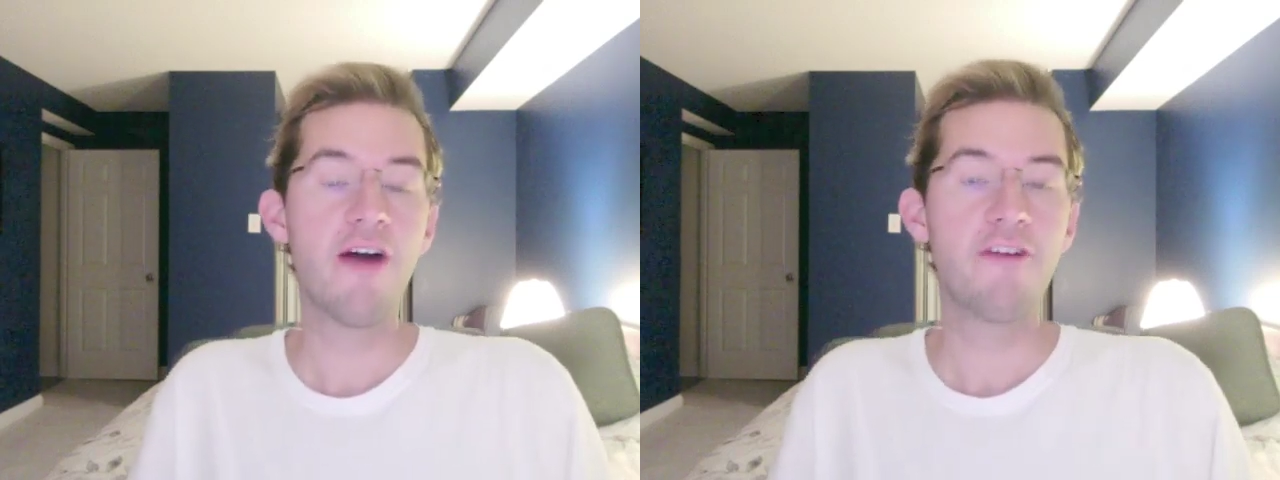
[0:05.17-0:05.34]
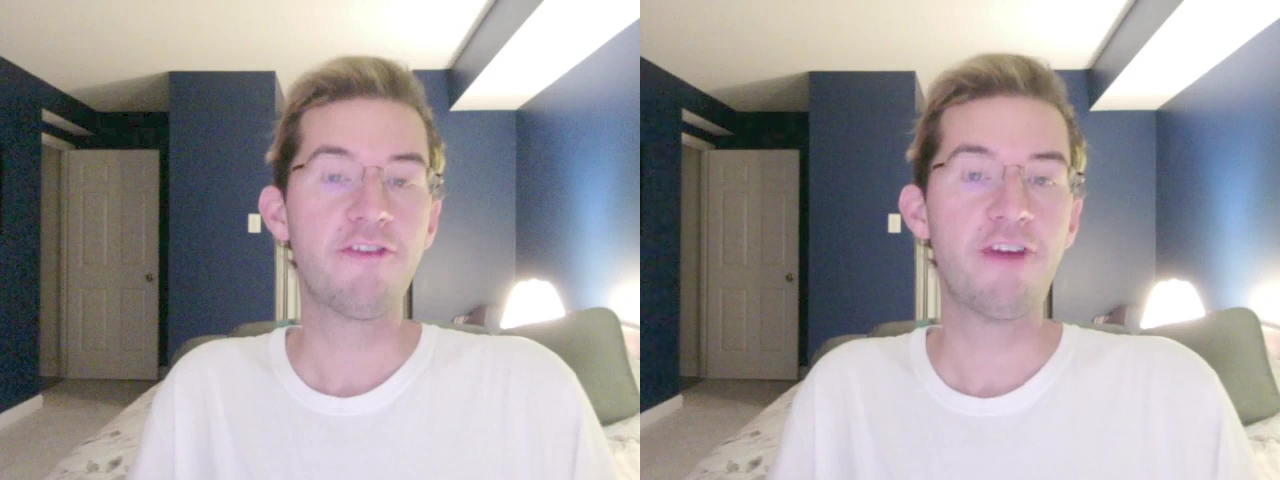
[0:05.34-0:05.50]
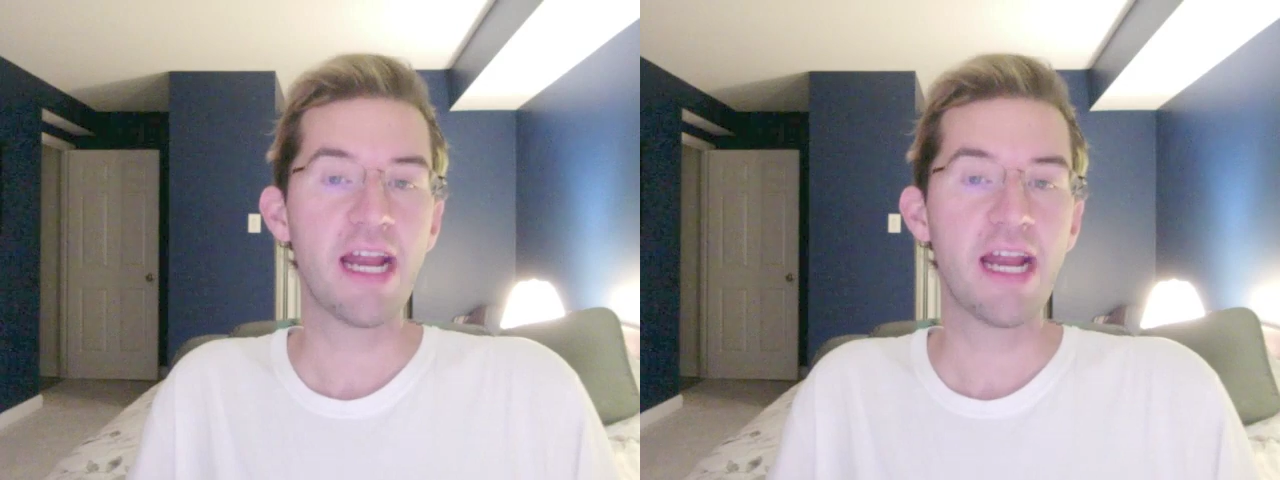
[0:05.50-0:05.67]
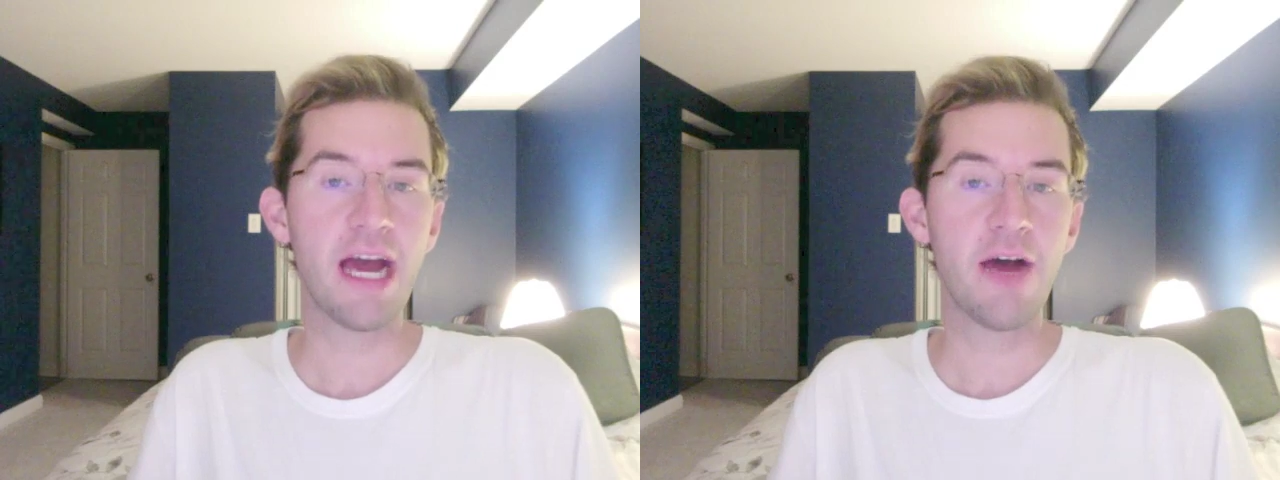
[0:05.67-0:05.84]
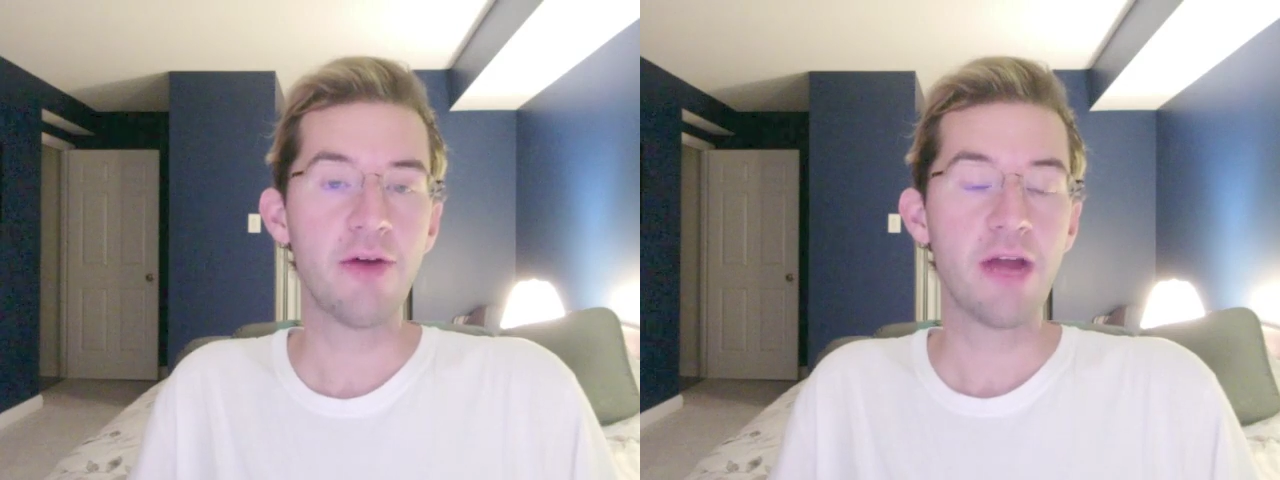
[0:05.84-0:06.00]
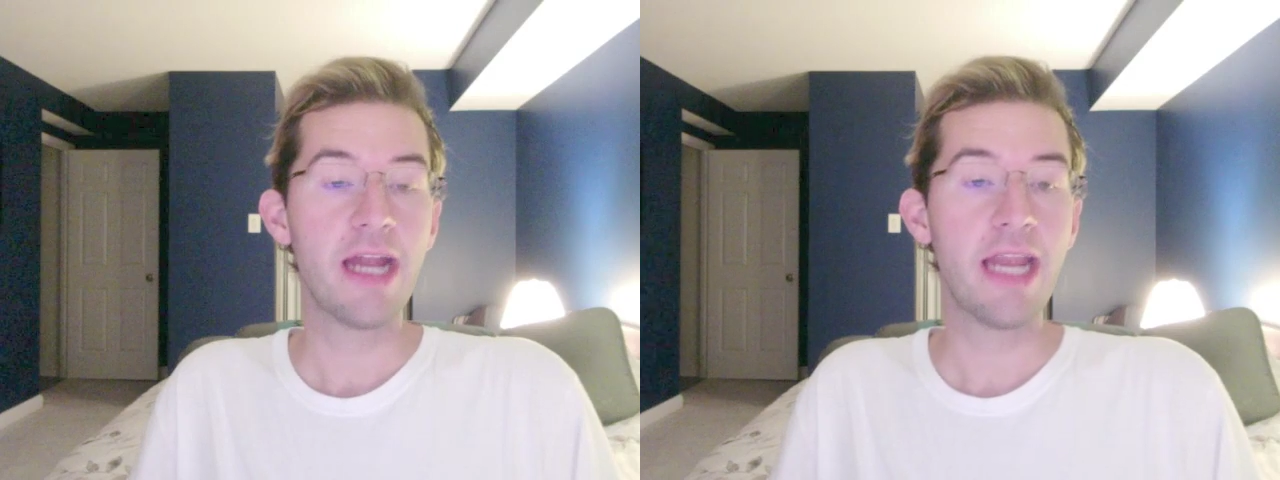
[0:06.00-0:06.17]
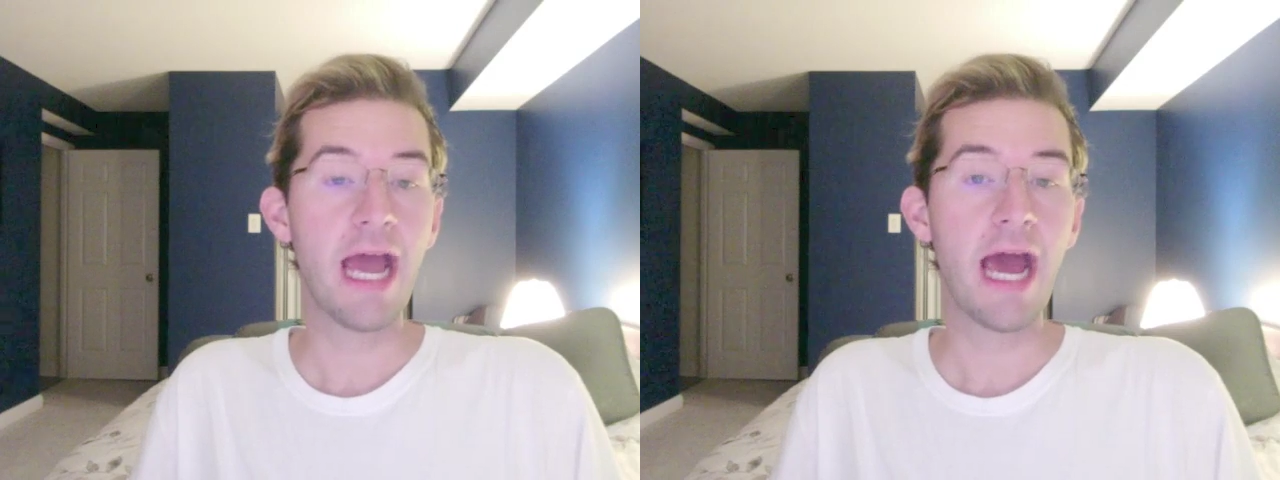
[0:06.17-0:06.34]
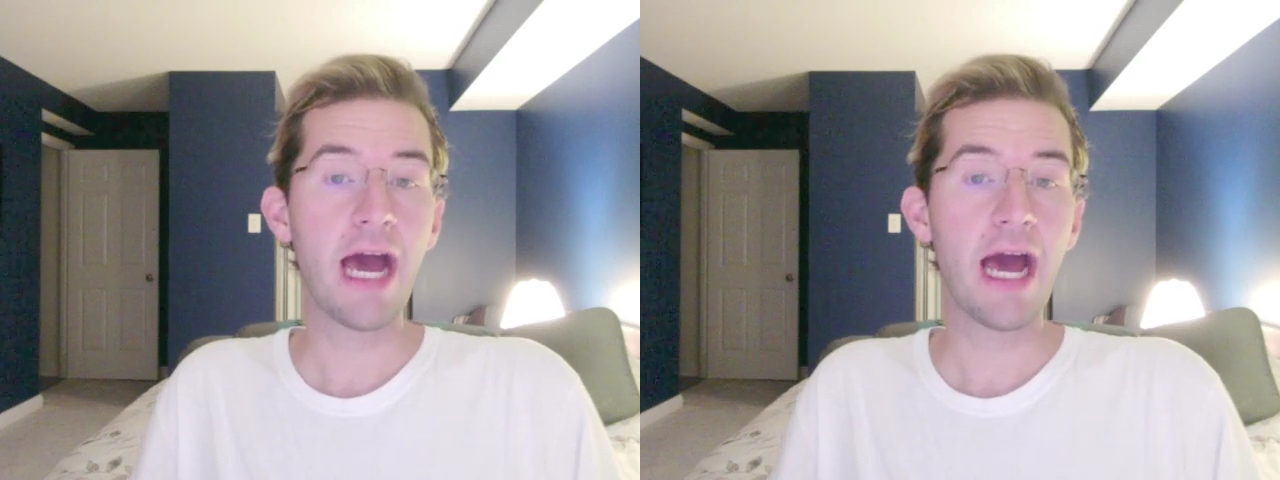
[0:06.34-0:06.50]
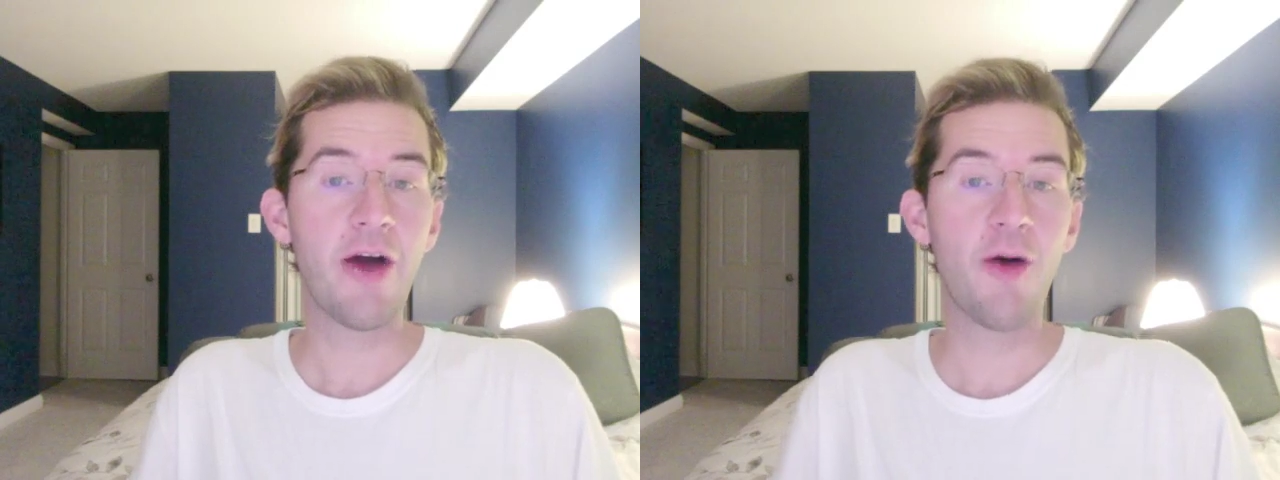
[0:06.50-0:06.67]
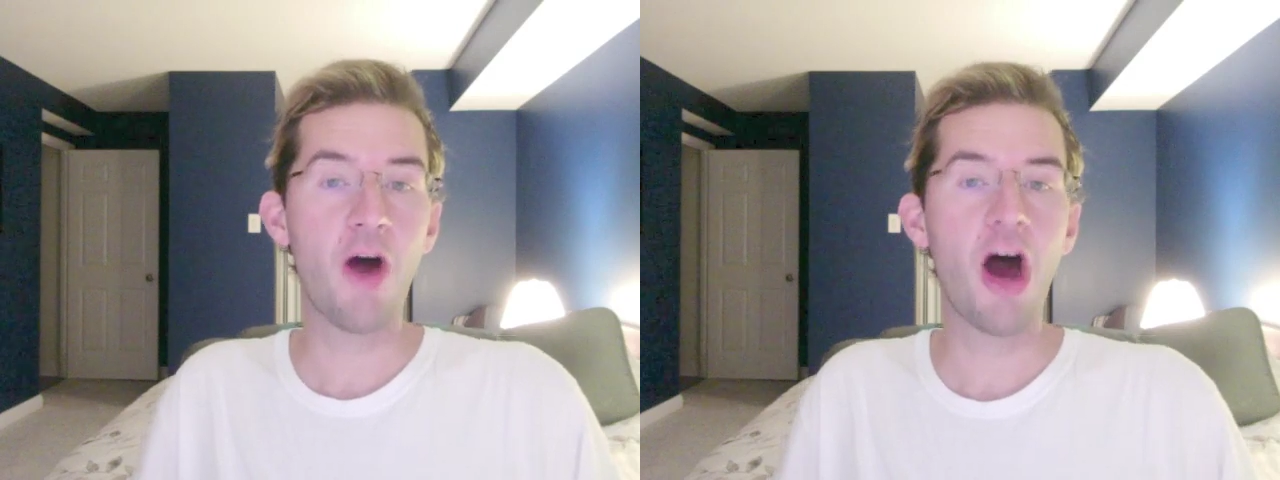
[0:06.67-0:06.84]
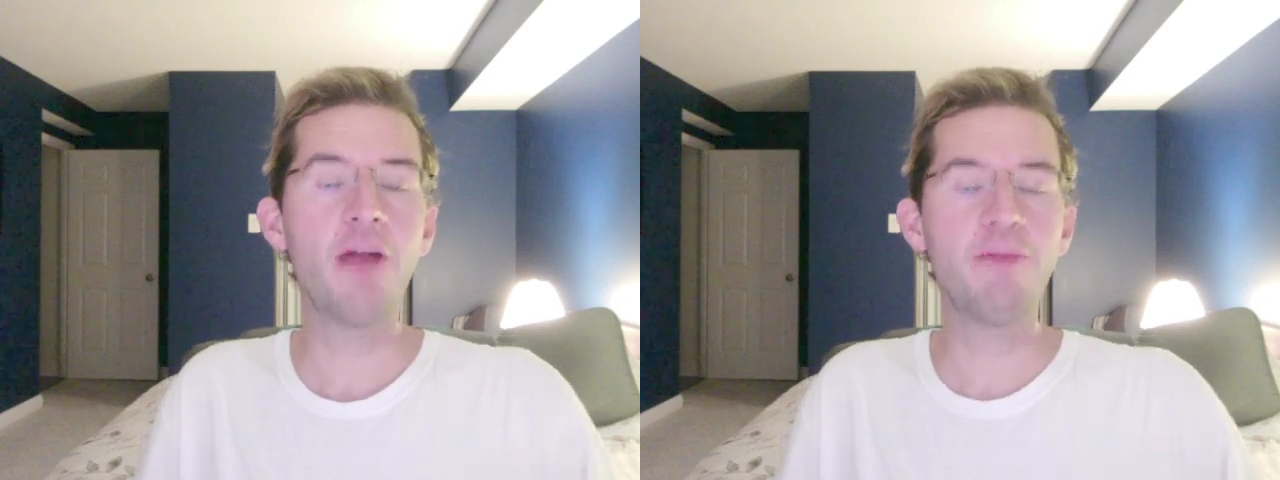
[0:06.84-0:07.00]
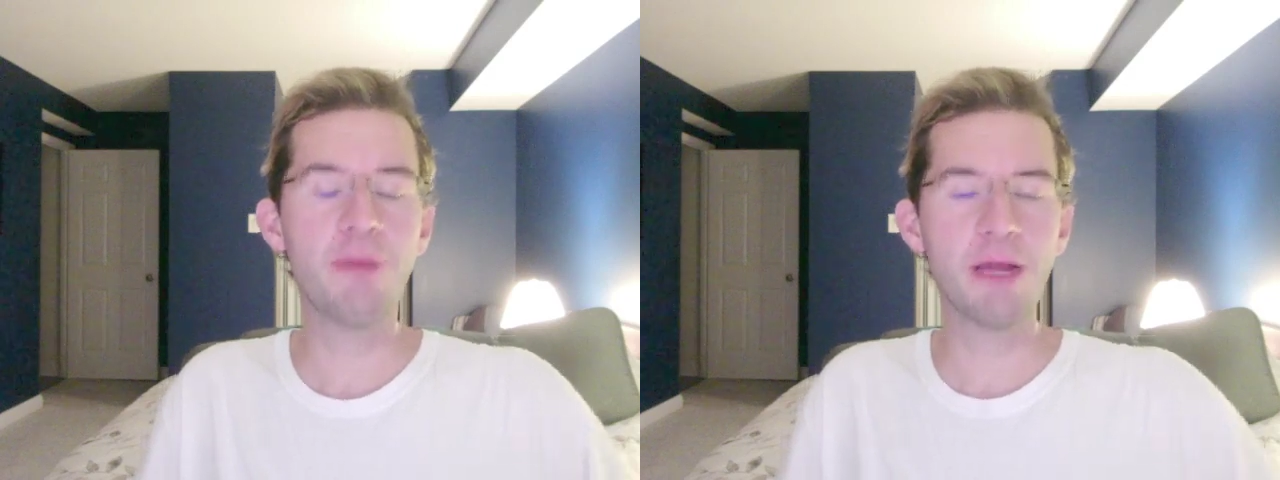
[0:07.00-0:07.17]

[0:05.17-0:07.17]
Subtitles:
Find out now on